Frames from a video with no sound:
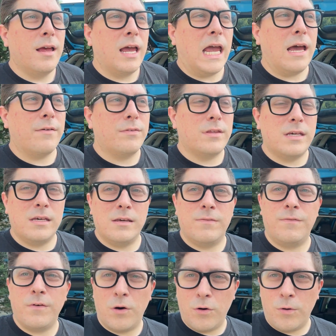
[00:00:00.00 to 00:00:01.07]
have the
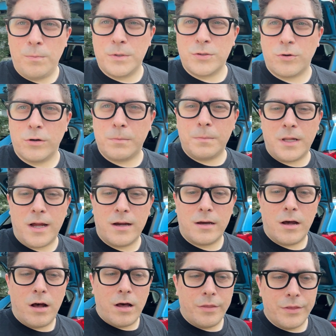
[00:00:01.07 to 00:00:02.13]
foam torque block
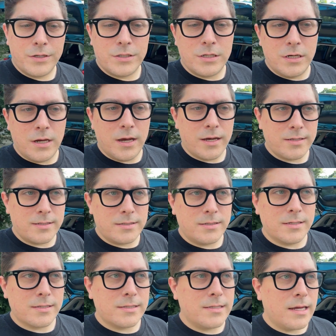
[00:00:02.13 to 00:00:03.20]
on the GS
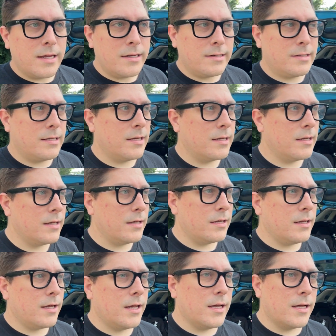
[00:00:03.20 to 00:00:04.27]
Descent
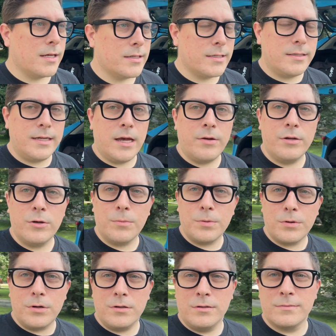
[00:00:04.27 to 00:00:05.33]
downhill
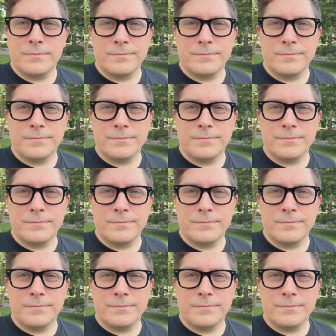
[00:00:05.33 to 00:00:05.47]
board.